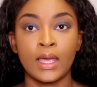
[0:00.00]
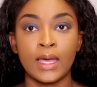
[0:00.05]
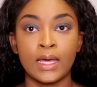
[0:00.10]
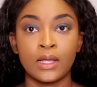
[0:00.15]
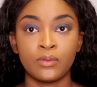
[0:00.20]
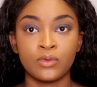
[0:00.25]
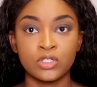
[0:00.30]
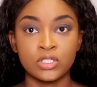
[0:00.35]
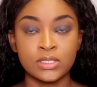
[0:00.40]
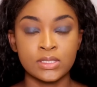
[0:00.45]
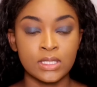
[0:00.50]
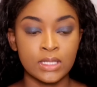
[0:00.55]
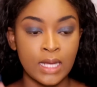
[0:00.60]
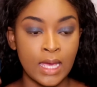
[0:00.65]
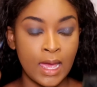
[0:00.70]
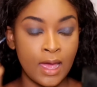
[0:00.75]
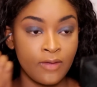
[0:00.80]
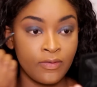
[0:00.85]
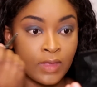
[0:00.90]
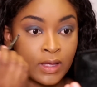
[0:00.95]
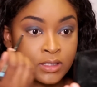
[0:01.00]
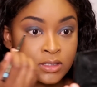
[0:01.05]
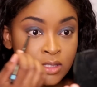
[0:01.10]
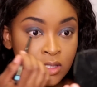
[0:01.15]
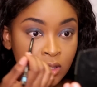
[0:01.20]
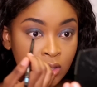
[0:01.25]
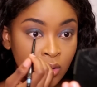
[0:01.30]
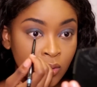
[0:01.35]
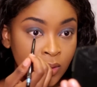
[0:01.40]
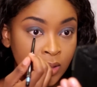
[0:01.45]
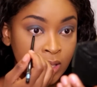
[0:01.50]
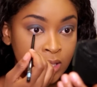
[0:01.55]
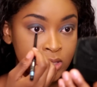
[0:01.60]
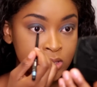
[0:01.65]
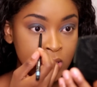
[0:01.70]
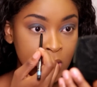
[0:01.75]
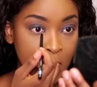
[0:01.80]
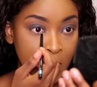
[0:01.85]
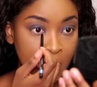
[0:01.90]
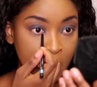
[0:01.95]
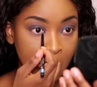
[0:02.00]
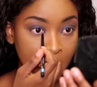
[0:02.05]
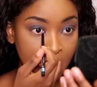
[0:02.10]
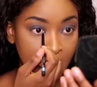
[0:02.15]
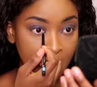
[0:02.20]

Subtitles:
And we're just going to add that to the lower lash line.